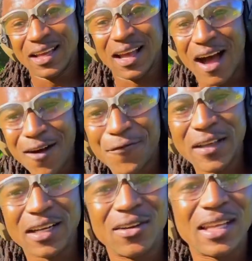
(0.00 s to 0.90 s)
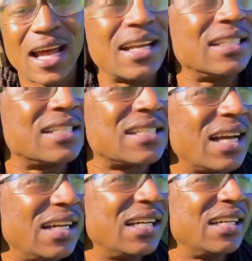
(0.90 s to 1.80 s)
I'm finna go get out this
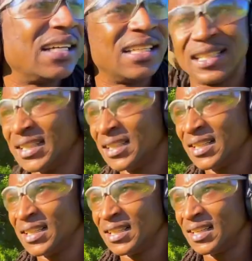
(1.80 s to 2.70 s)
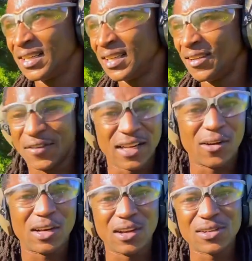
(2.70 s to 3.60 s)
sun. Finna go
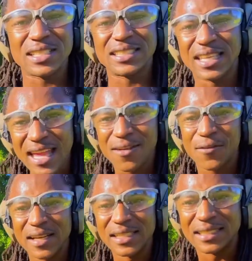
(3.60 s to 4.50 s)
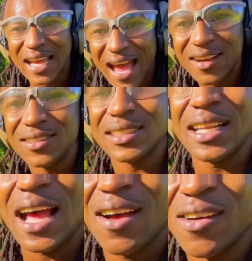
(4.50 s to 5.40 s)
close this gate for these cows get
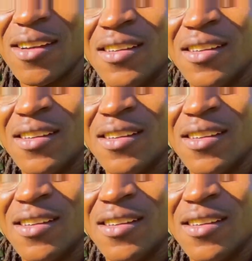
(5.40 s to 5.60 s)
out.